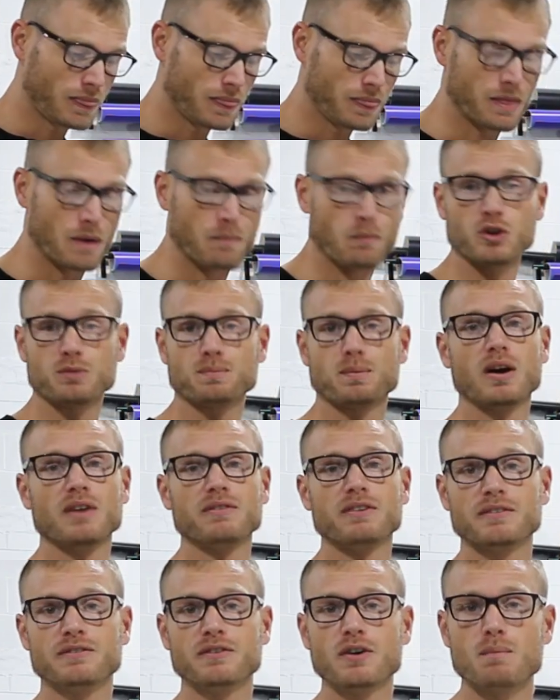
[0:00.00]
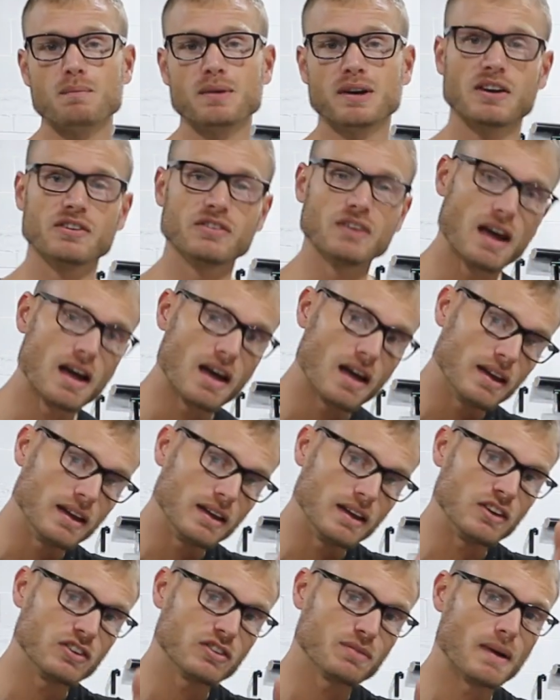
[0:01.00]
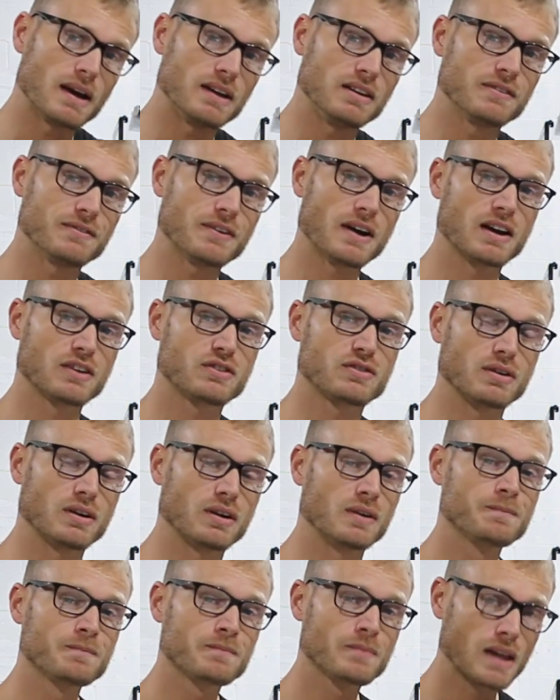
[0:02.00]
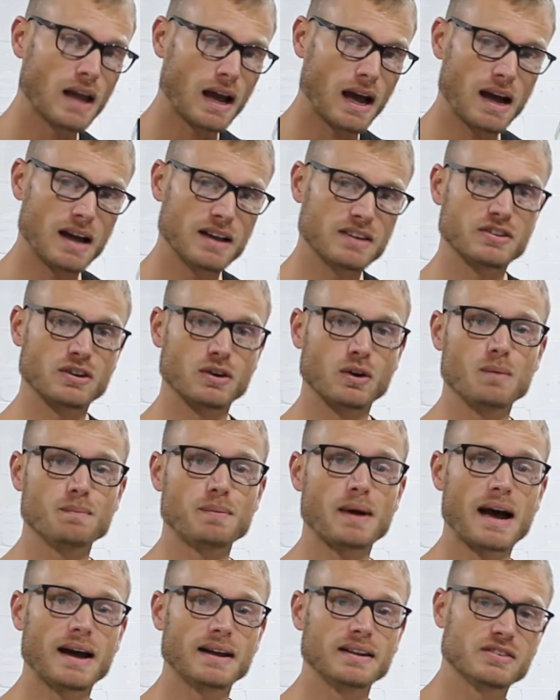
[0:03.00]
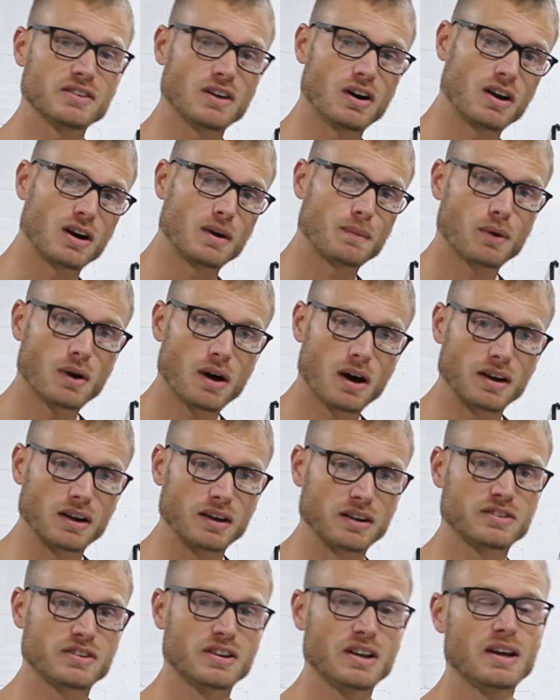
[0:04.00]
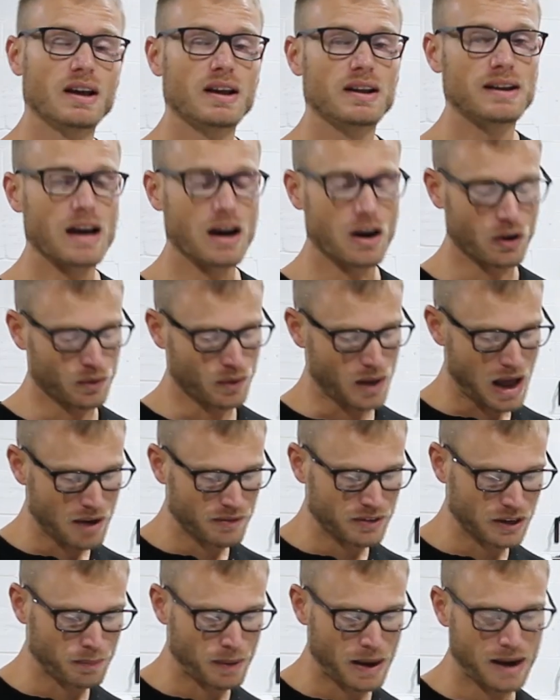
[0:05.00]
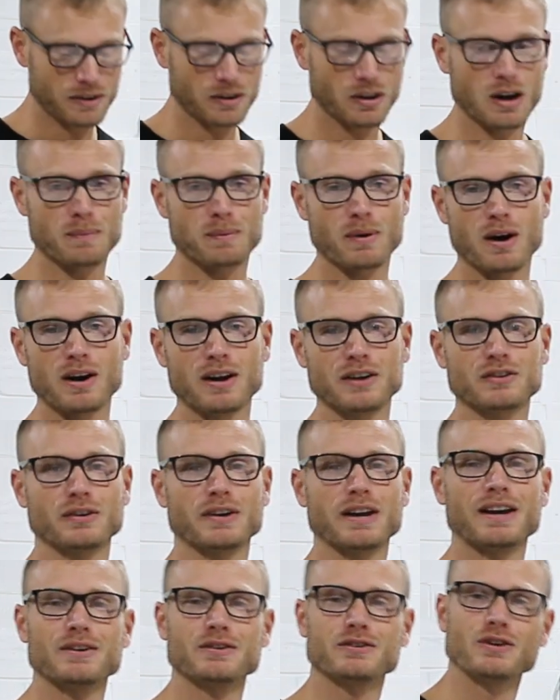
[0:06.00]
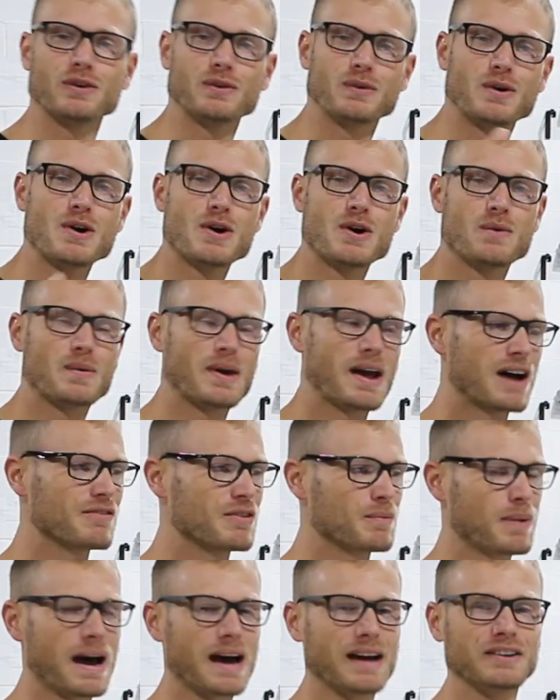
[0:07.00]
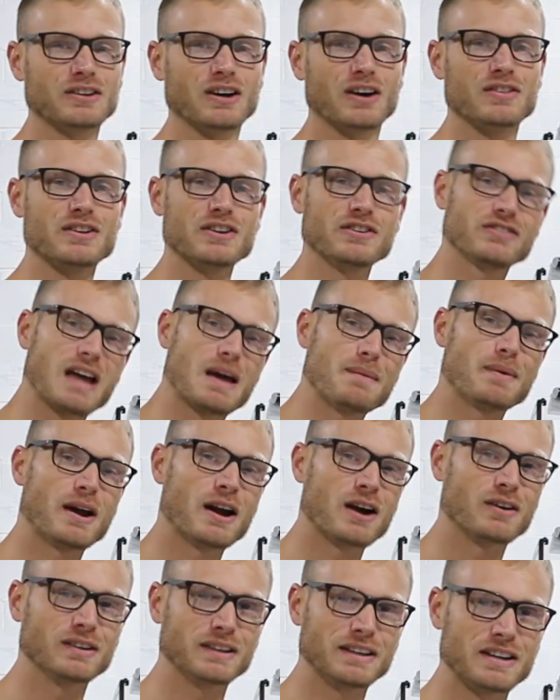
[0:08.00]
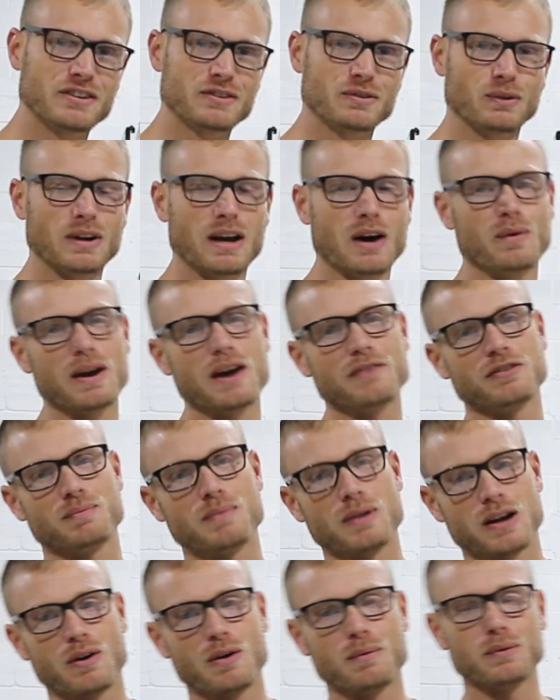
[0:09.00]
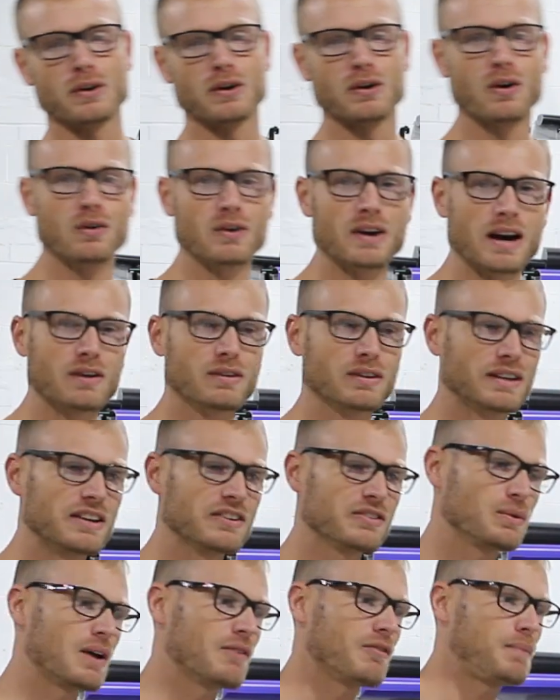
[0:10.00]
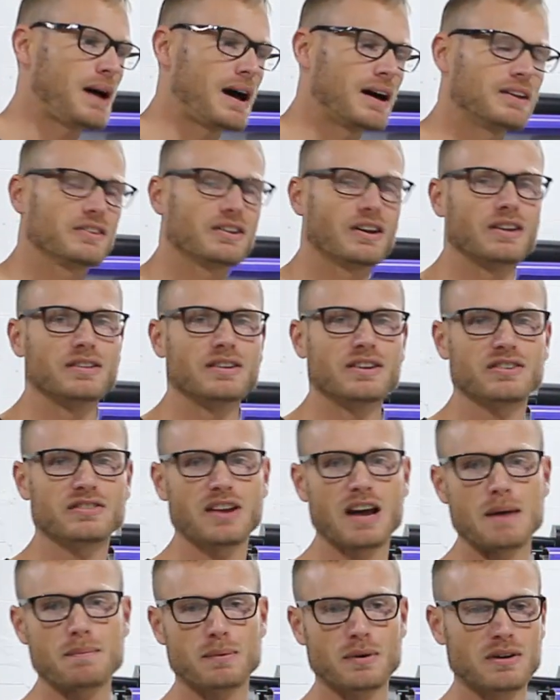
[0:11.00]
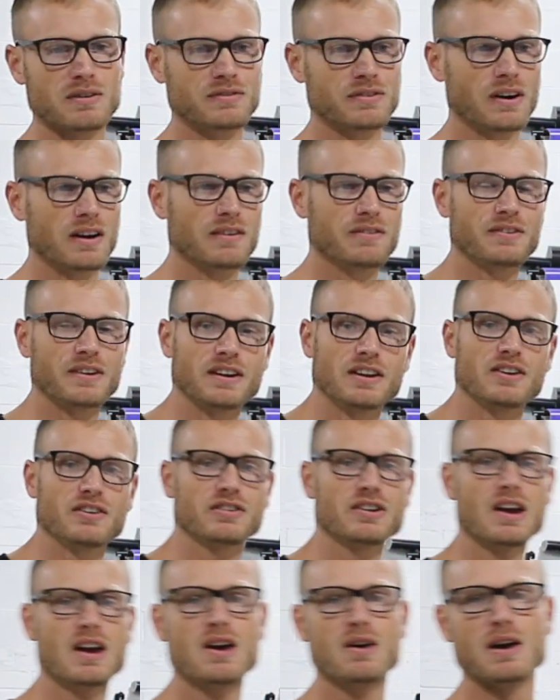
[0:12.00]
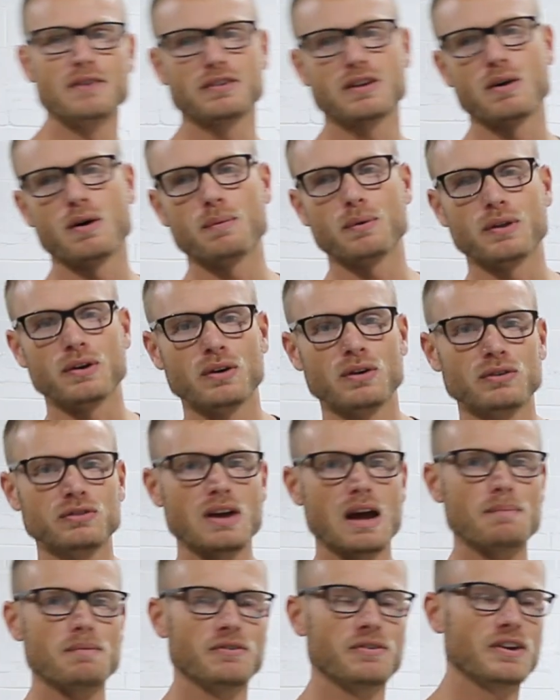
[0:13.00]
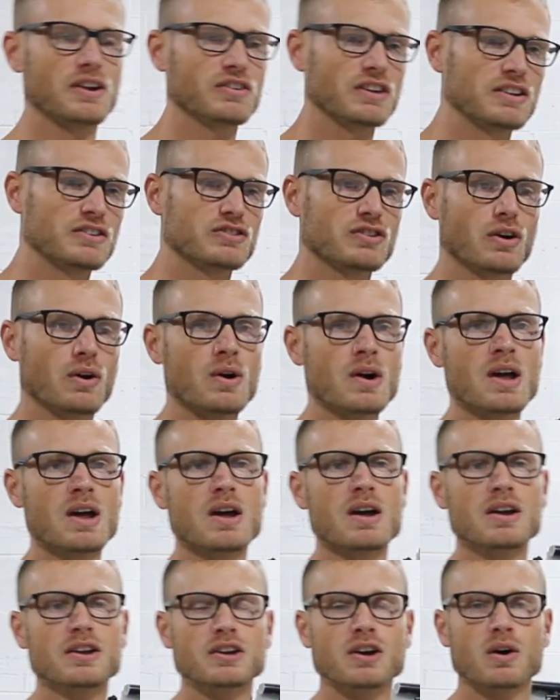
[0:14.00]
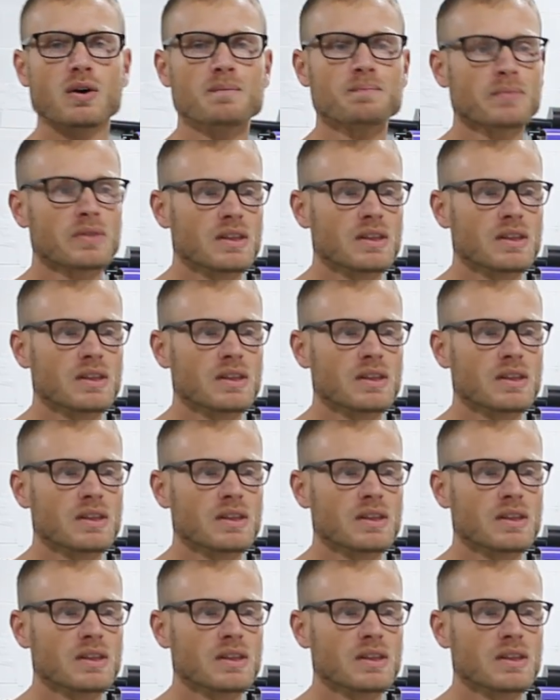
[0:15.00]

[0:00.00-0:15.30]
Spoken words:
the most perfect film because each manufacturer has their own patents on a product. Now, having a patent on a product, okay, so we have the patent on this type of air release, so now we have to come up with our own air release. We have a patent on this type of finish. We have to come up with our own type of finish. And so, you know,